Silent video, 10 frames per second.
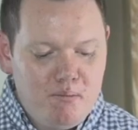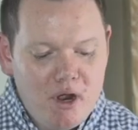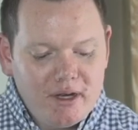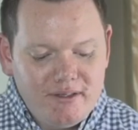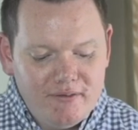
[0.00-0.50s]

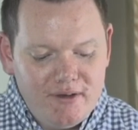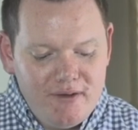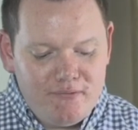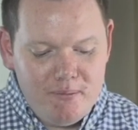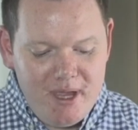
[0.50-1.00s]

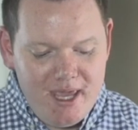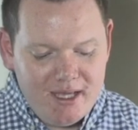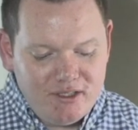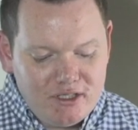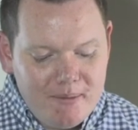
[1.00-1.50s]
Productivity for me
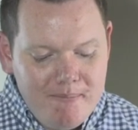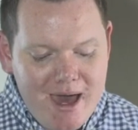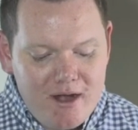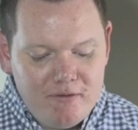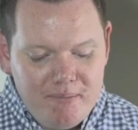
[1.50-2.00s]
is just a
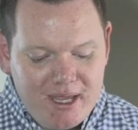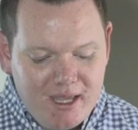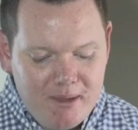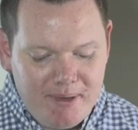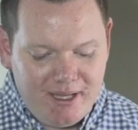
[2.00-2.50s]
matter of
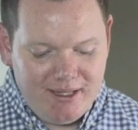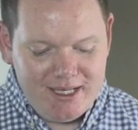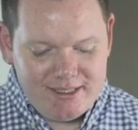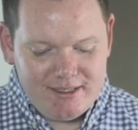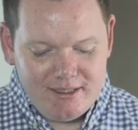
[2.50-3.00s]
making a big
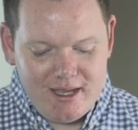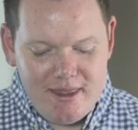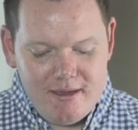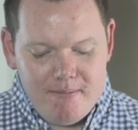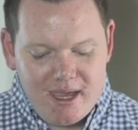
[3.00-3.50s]
list
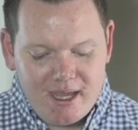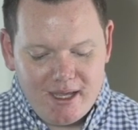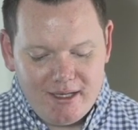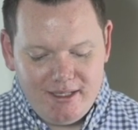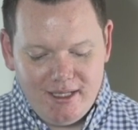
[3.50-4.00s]
and then making
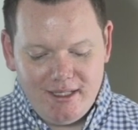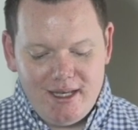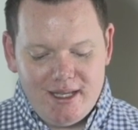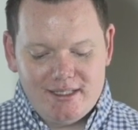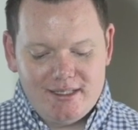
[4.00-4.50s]
a daily
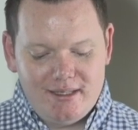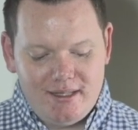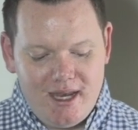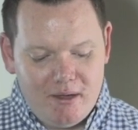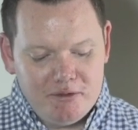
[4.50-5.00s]
list
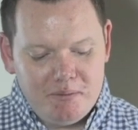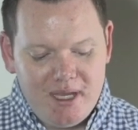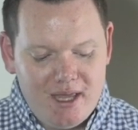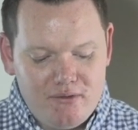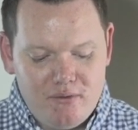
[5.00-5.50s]
that helps me
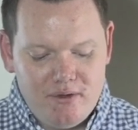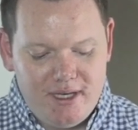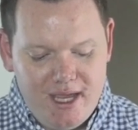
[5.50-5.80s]
get through the